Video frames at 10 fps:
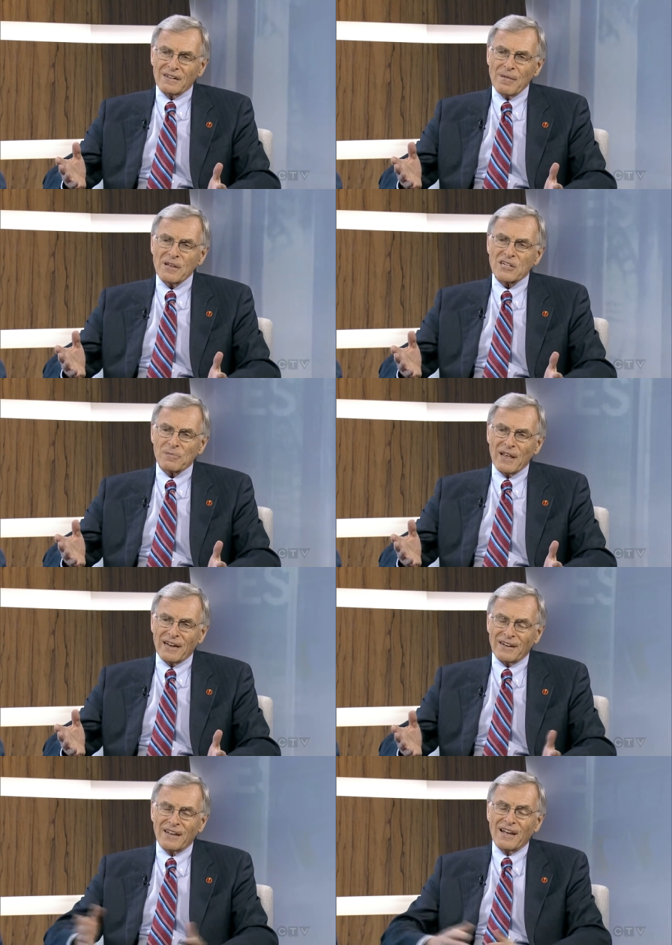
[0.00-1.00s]
Let me explain.
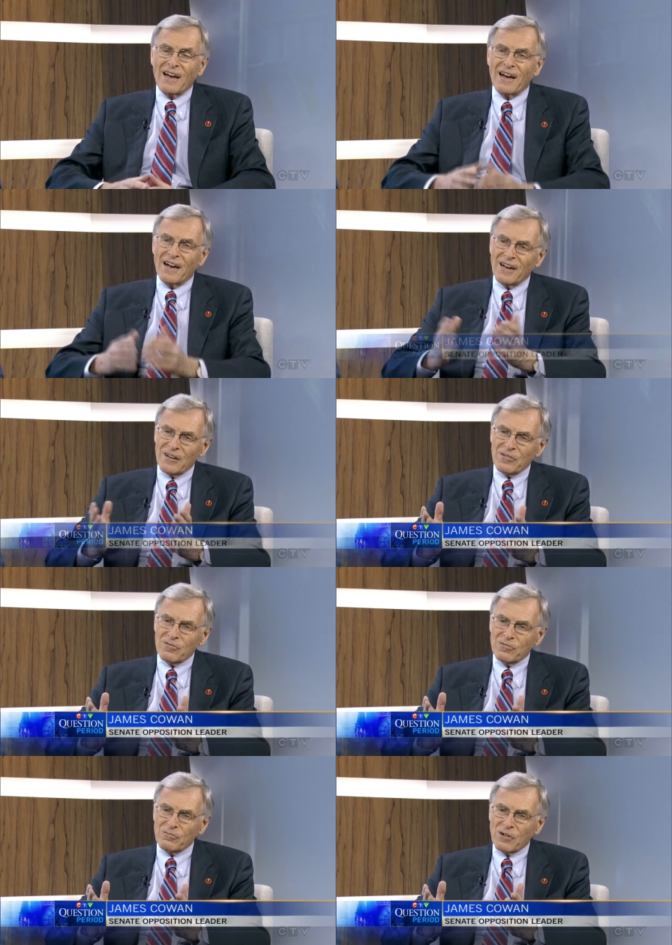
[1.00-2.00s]
Yeah. Uh,
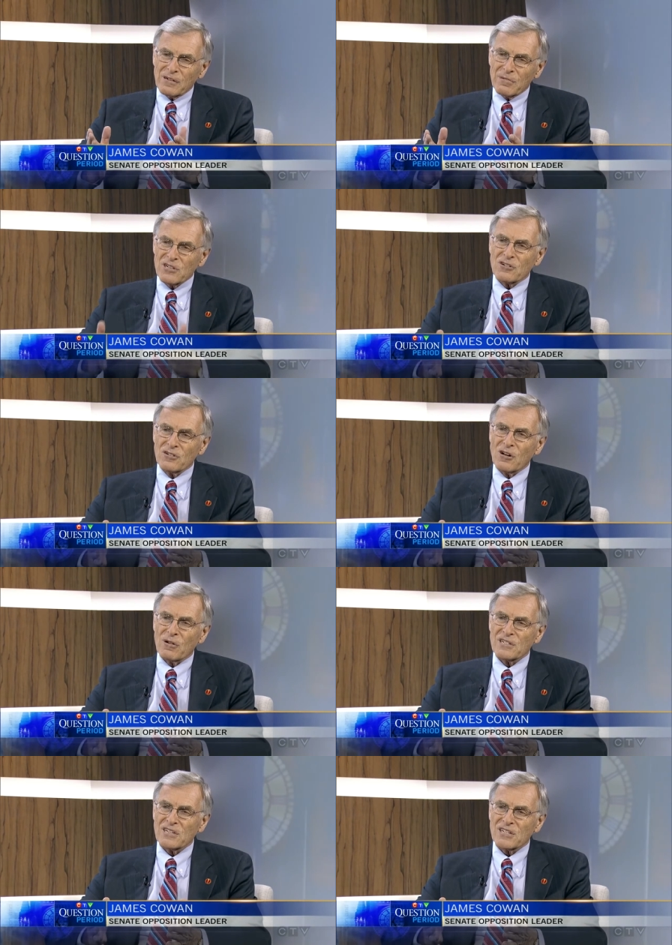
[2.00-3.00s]
what Mr. Trudeau
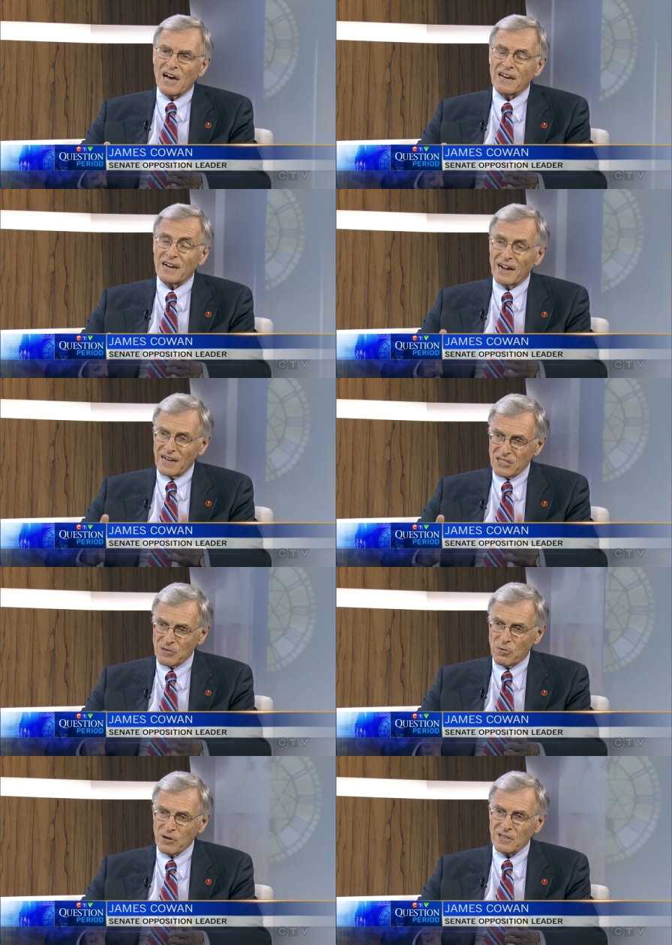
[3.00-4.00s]
has decided, and I
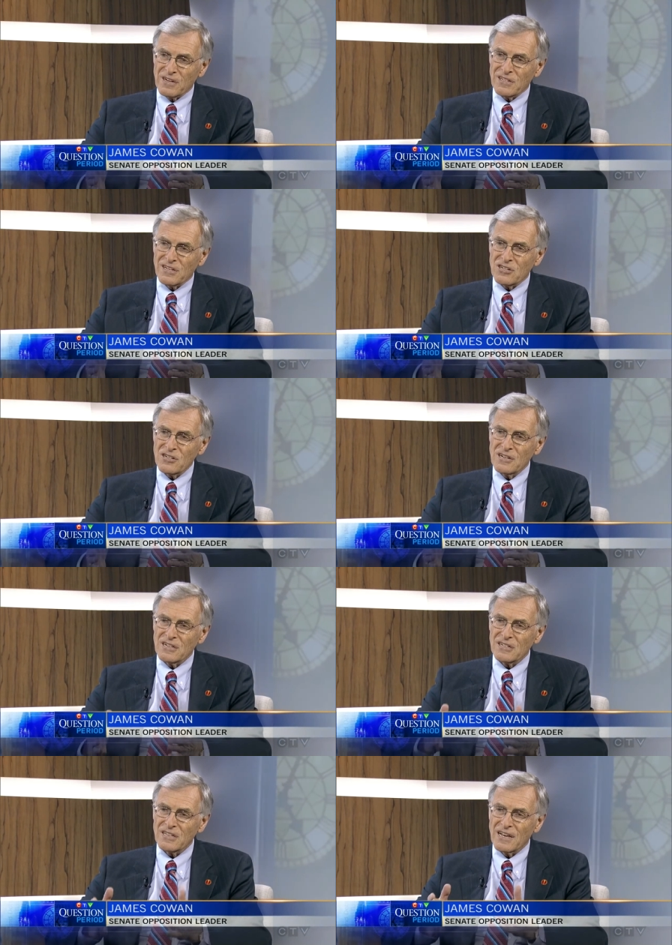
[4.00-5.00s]
support the decision,
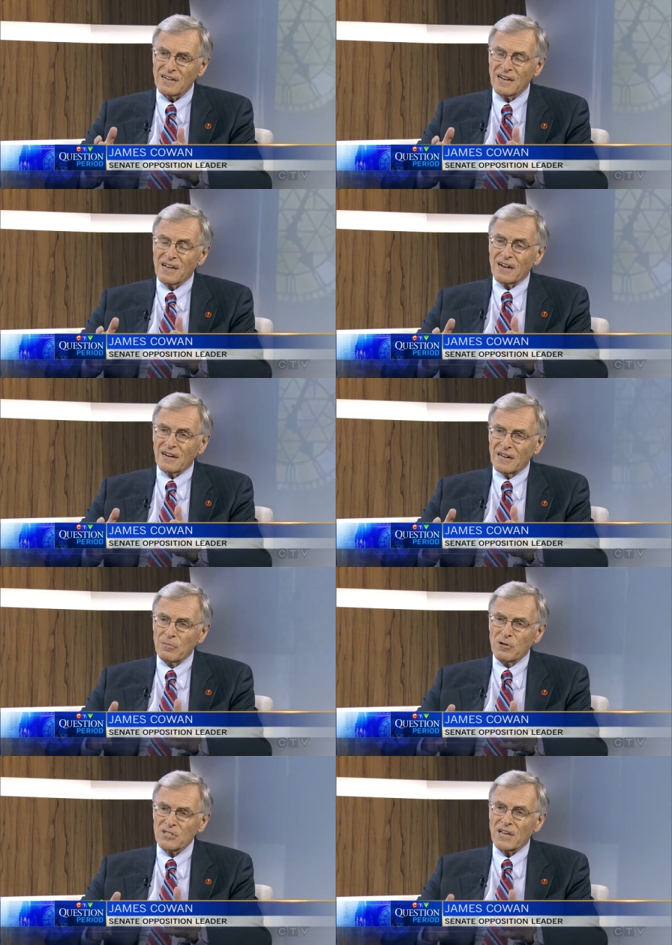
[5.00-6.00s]
is that
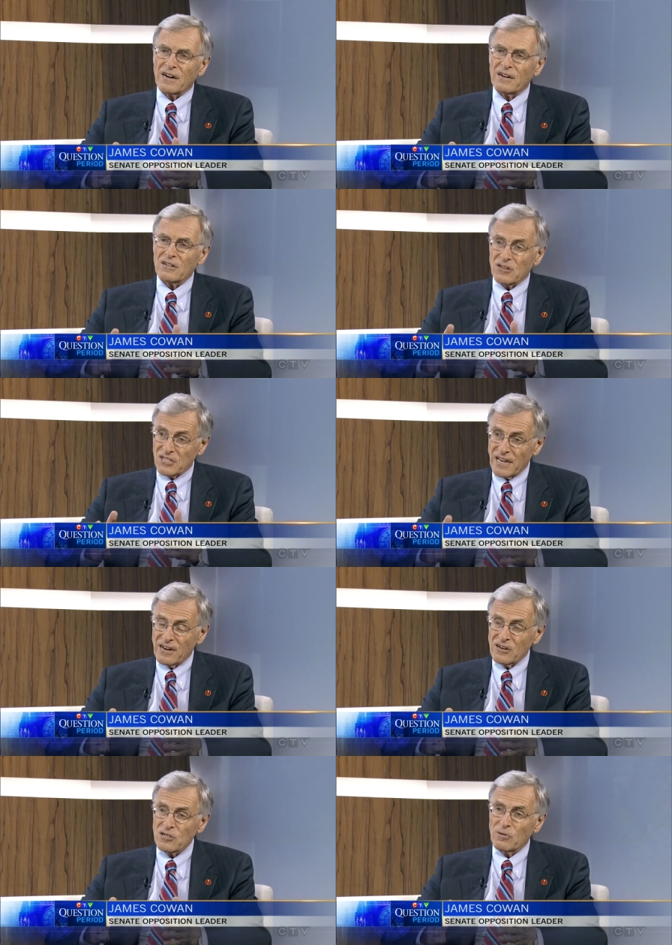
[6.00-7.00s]
Liberal senators or
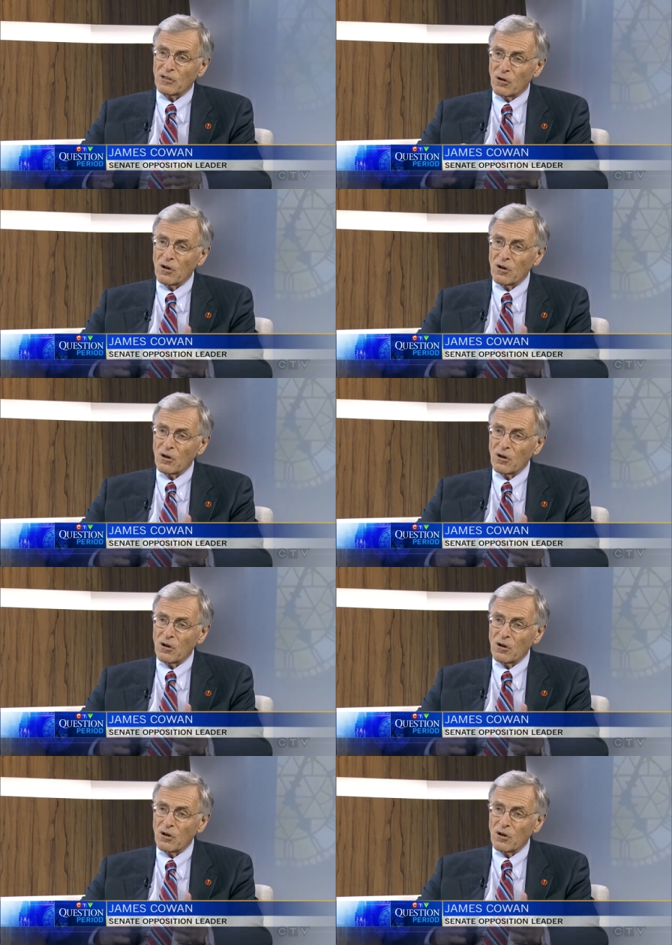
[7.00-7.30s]
senators will no